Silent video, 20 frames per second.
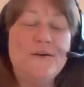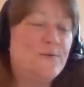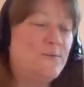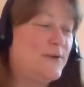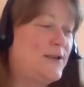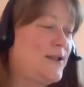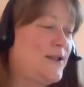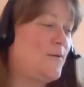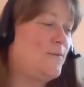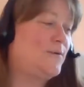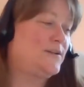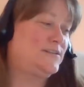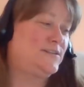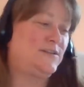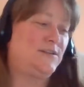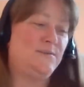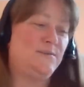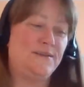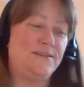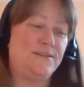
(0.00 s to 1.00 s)
We don't want you
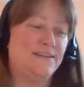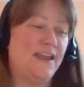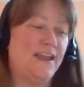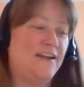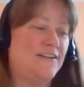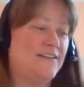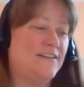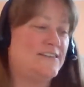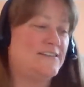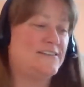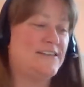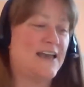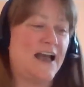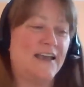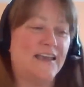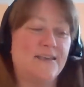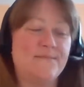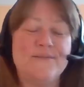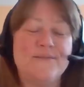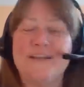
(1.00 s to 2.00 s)
to be scared of this
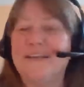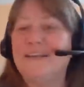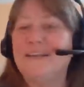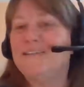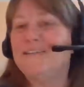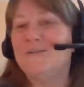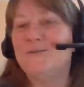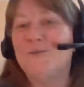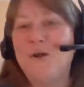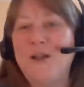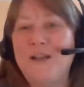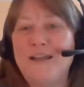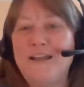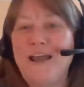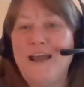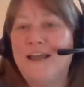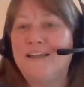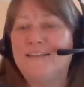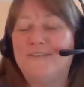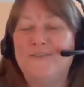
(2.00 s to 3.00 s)
document because it's really
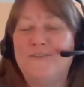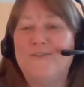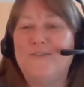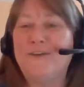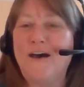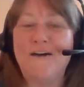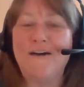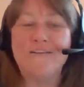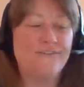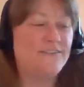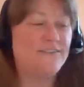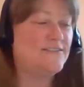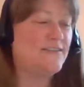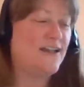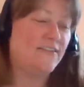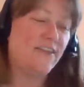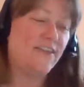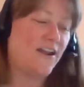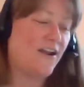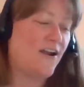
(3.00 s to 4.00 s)
not too tough. It's
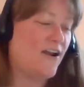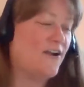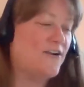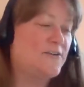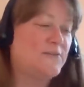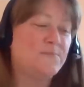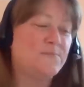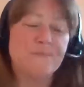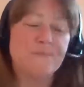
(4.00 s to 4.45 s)
not that hard.